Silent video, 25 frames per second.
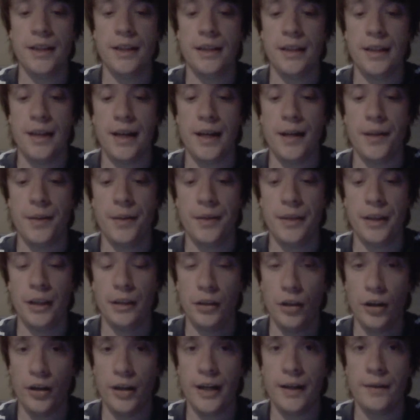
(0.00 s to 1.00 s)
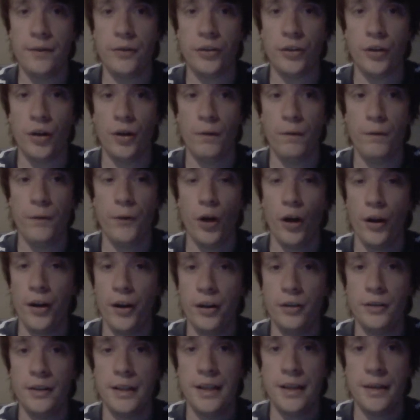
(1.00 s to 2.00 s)
in the lives of not
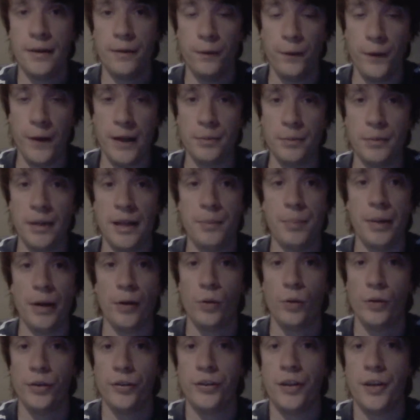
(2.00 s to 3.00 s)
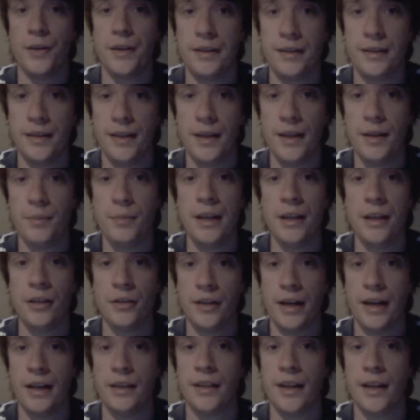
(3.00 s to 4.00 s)
only the family but also the team in
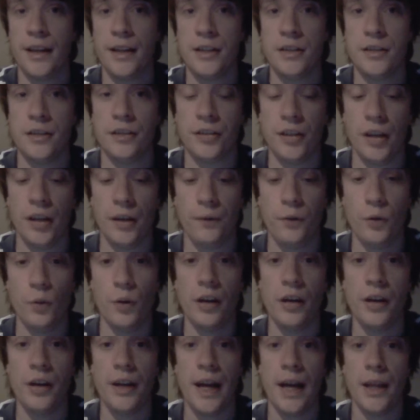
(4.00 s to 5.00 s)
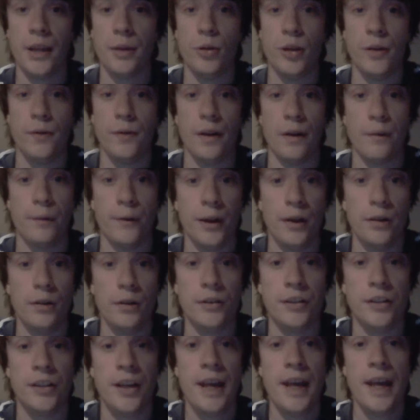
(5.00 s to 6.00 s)
great danger. So if you want to know how the movie
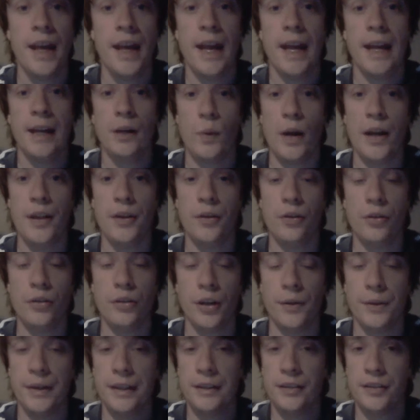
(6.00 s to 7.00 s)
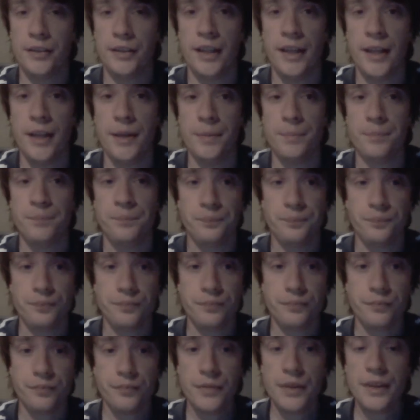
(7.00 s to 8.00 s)
unfolds and whether or not this team
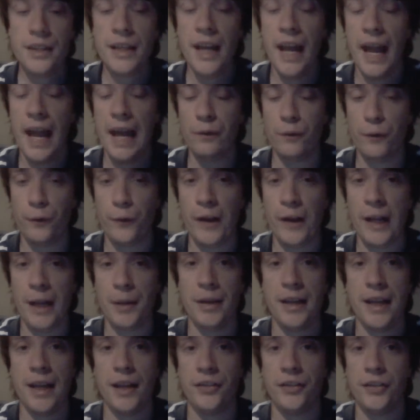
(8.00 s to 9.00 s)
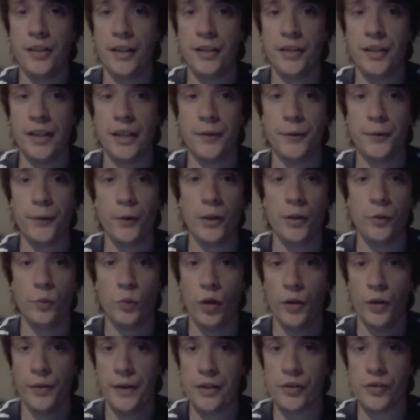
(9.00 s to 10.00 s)
and family are successful in
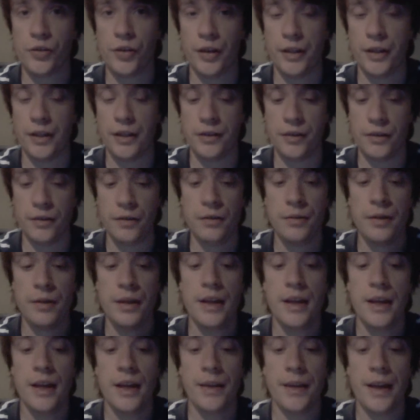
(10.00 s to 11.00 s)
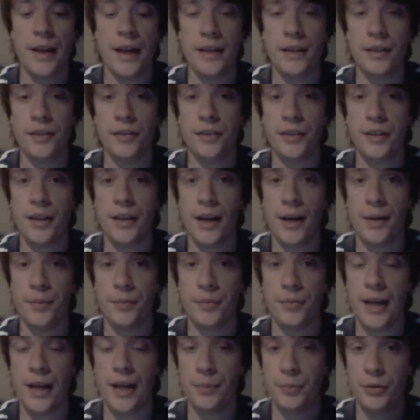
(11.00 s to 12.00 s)
what they're trying to do, that is
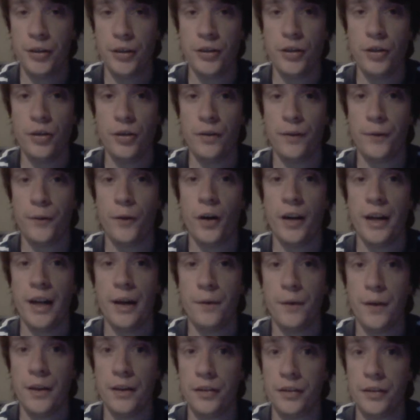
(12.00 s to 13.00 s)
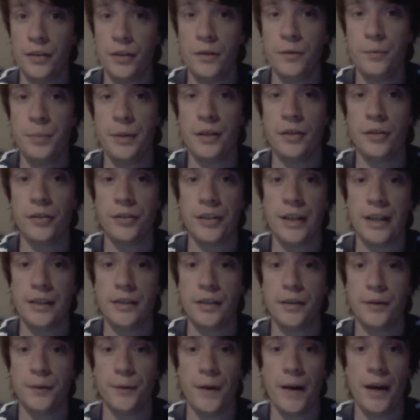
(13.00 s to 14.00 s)
up to you to find out for yourself, because
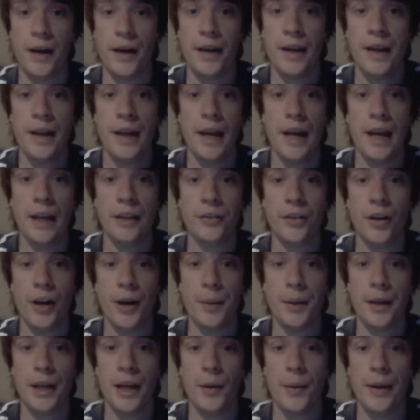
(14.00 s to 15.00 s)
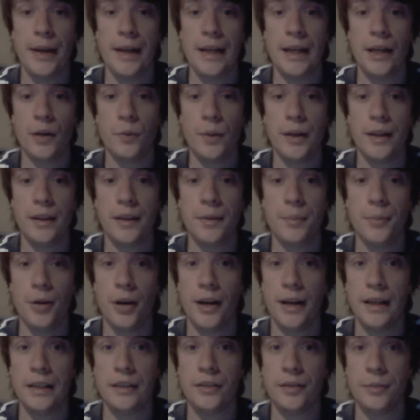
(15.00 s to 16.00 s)
that's as far as I'm going with
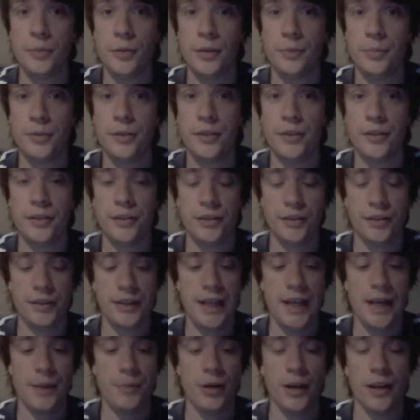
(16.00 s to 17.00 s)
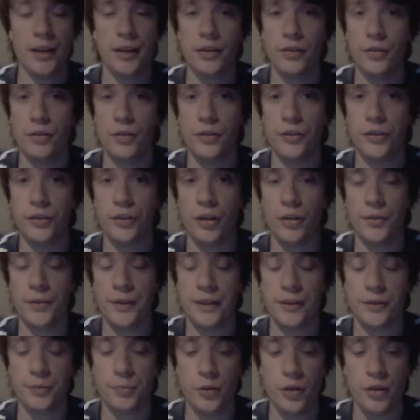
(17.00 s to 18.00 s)
my synopsis. Now, my thoughts on
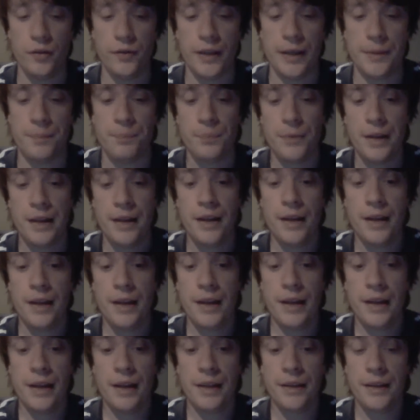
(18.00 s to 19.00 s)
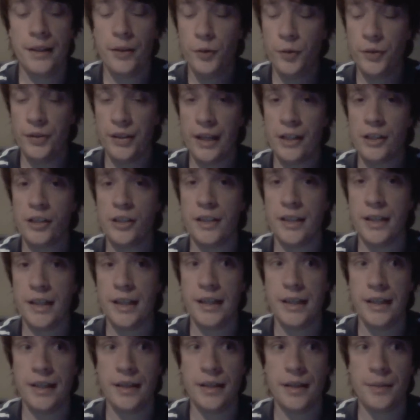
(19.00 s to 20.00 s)
this movie. This was
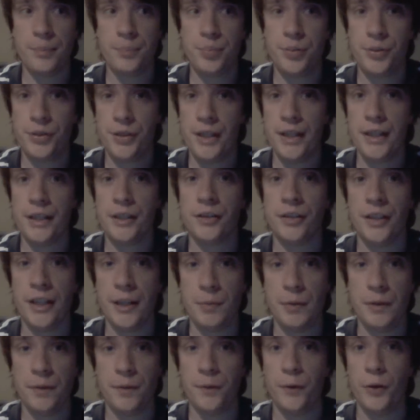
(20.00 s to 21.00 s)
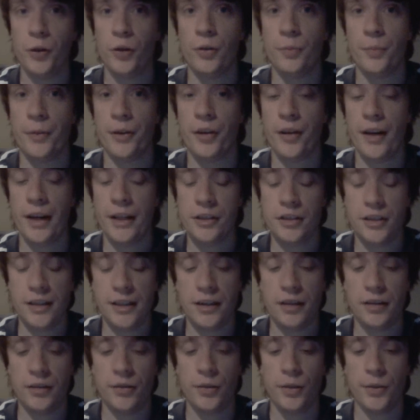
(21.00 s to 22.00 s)
actually a pretty creepy film, and I
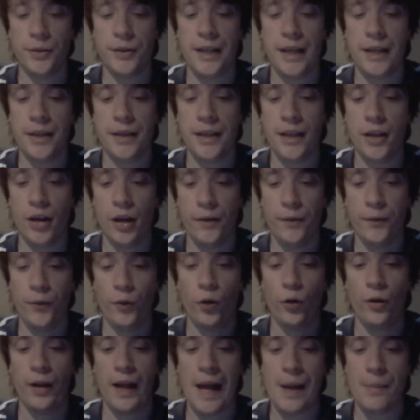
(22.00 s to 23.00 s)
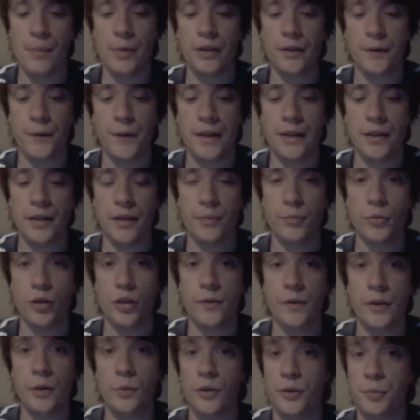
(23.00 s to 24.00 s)
actually thought that the overall atmosphere to the
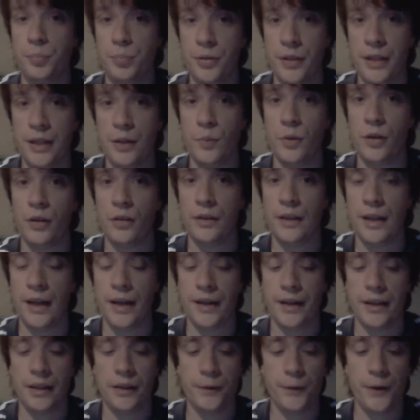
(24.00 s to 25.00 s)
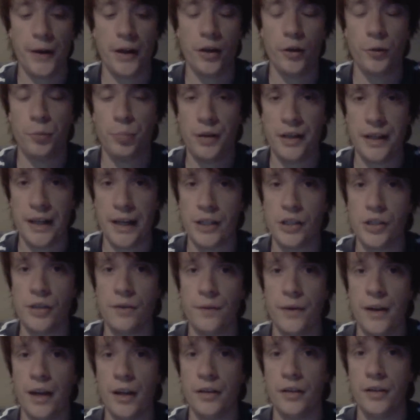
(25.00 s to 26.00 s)
movie was pretty well done. As far as
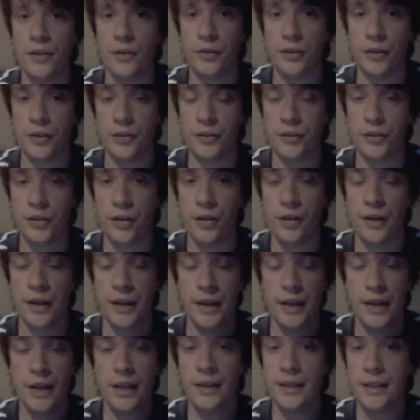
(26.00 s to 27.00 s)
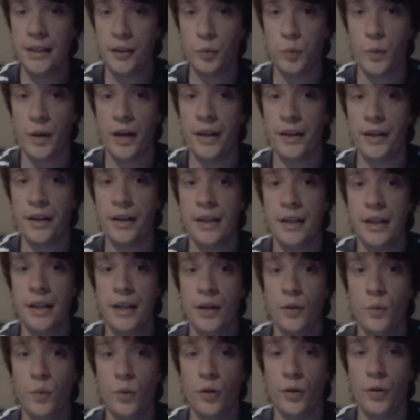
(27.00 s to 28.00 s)
production value is concerned, this one
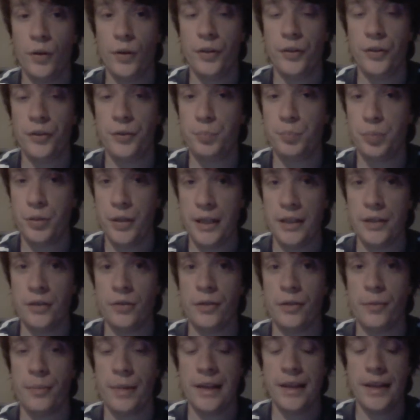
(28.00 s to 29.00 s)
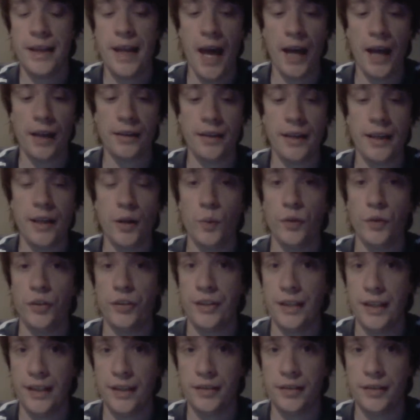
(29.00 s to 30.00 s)
was pretty good. I mean, the acting was
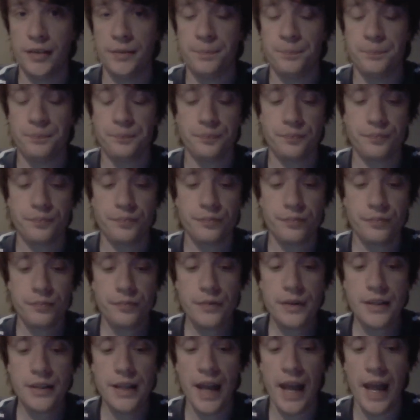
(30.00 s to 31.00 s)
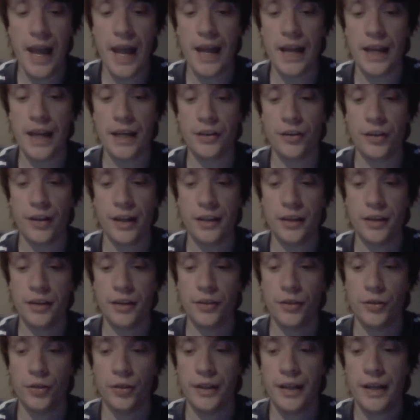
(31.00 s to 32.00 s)
decent, and I
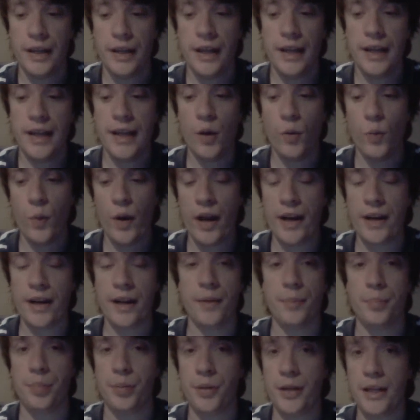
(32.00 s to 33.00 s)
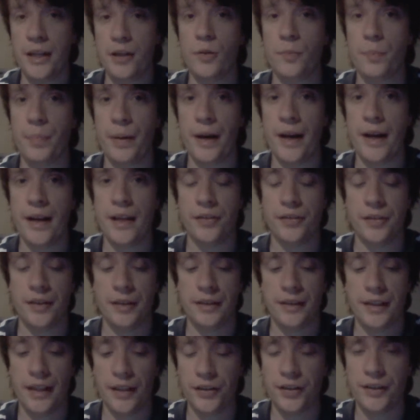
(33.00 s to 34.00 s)
thought it went at a pretty good pace. So
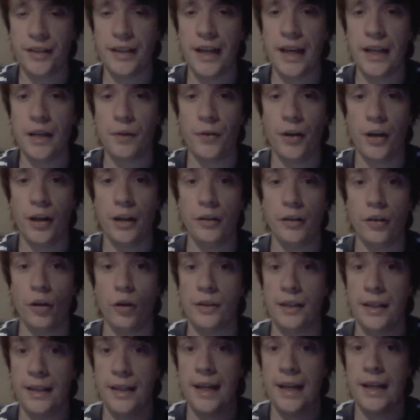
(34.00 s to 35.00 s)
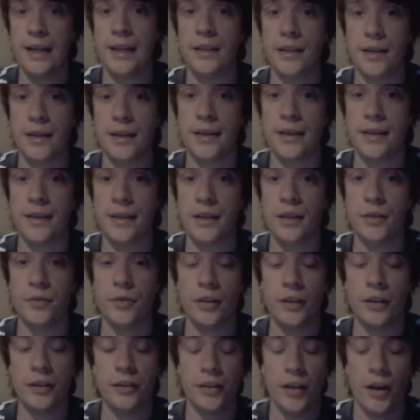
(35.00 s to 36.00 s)
it doesn't take very long to get into the thick of
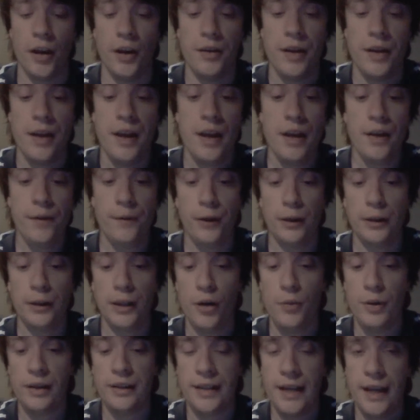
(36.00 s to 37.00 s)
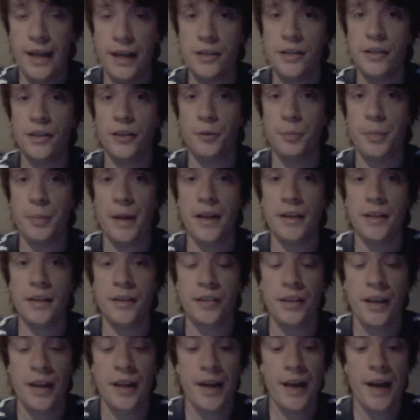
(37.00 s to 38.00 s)
it. So for low attention
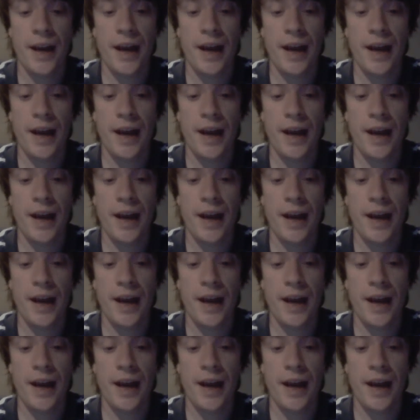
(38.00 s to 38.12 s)
spanners,